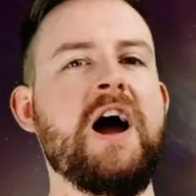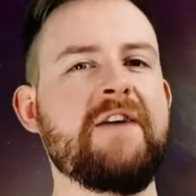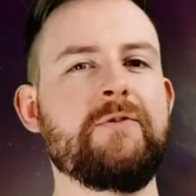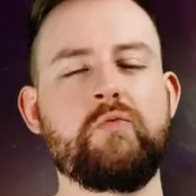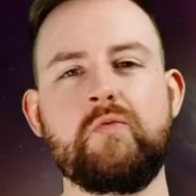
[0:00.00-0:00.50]
I
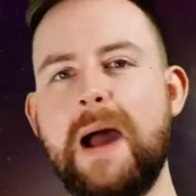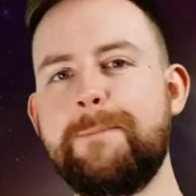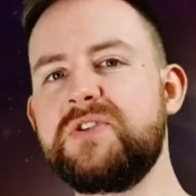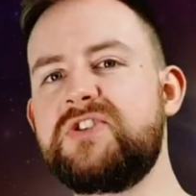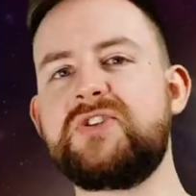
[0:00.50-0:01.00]
have a
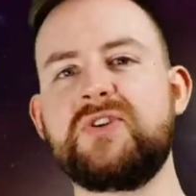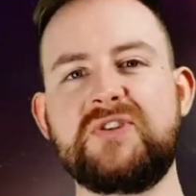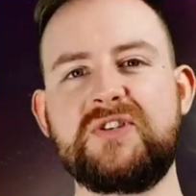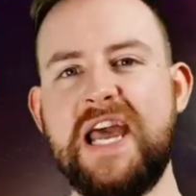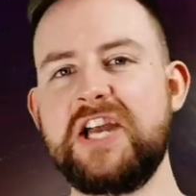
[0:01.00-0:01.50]
rapid
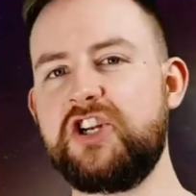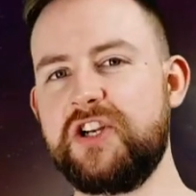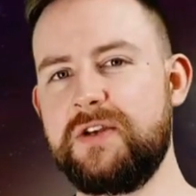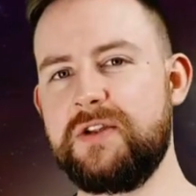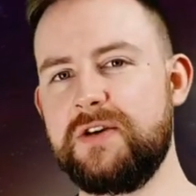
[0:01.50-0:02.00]

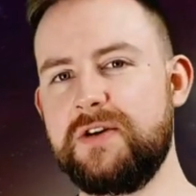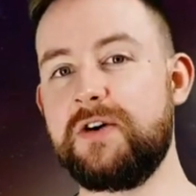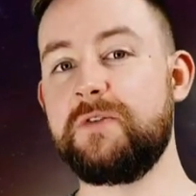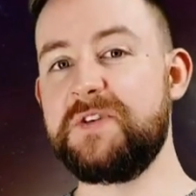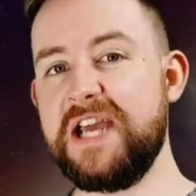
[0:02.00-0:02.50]
succession
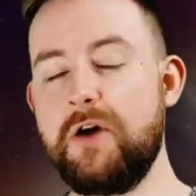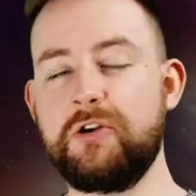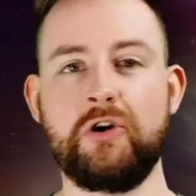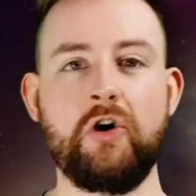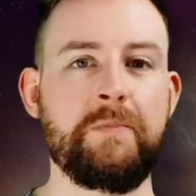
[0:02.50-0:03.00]
of down
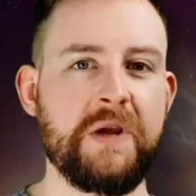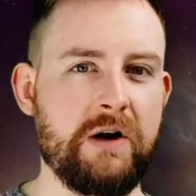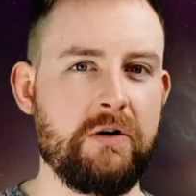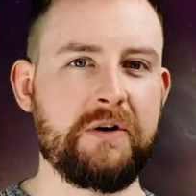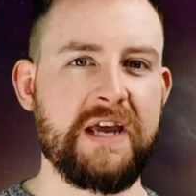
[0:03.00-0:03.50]
and up
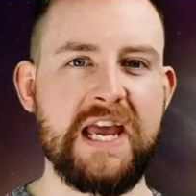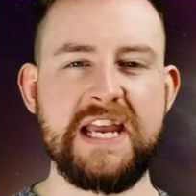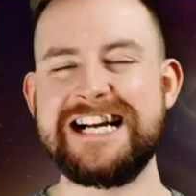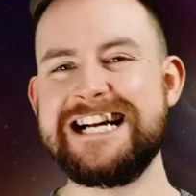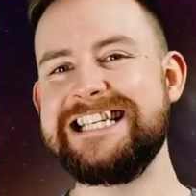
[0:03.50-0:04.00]
here,
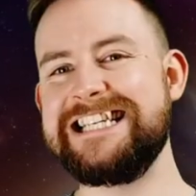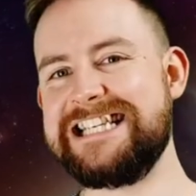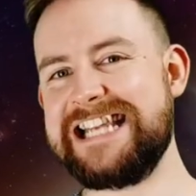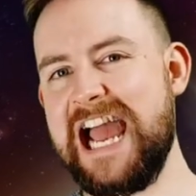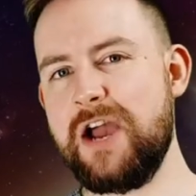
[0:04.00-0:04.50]
okay?
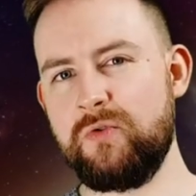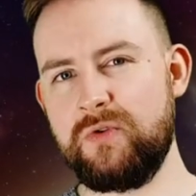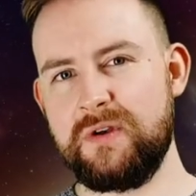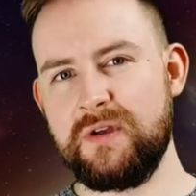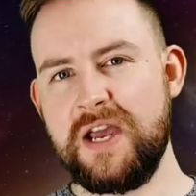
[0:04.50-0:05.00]
Down.